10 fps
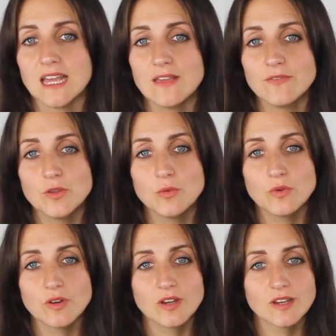If you
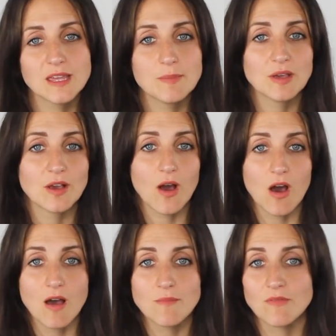are keeping
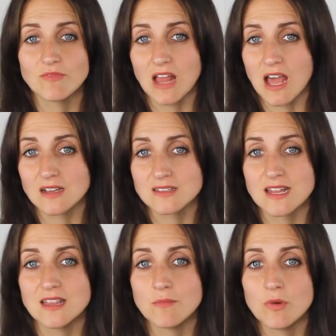calm and relaxed,
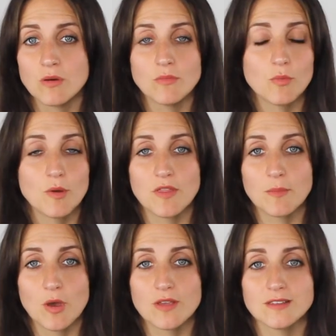then the mum or
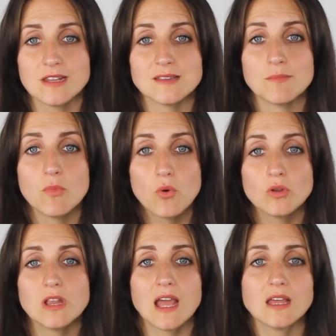birthing person is
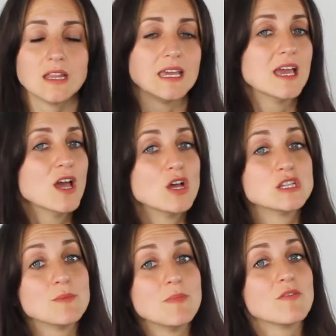more likely
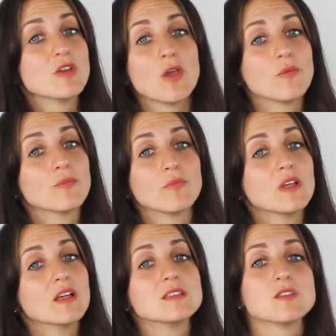to mirror
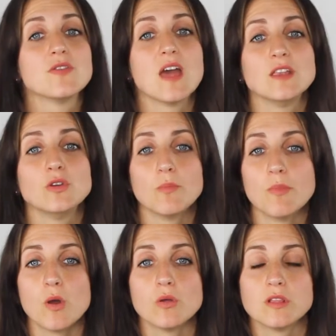you. So then you're
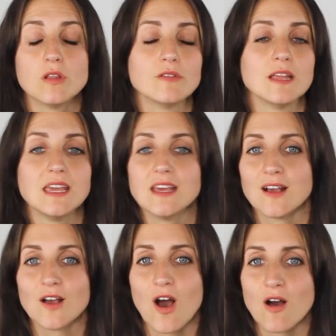both lovely
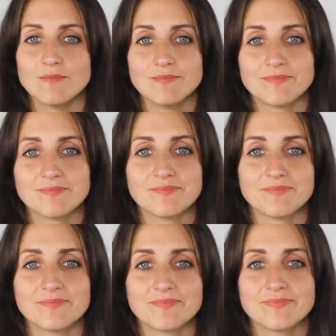and calm.
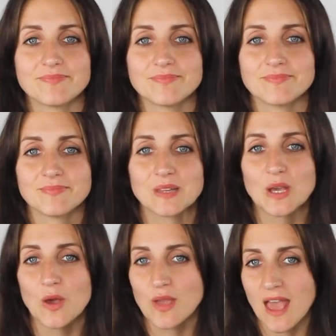
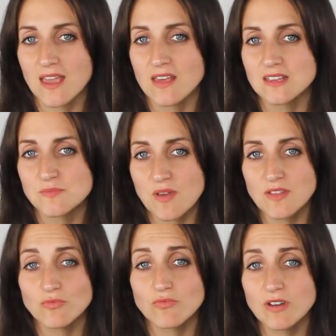Okay, this breath
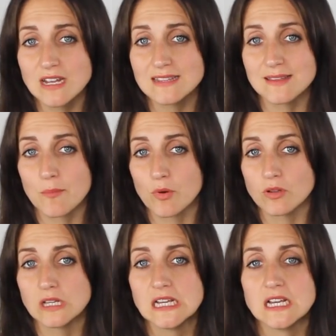is really simple.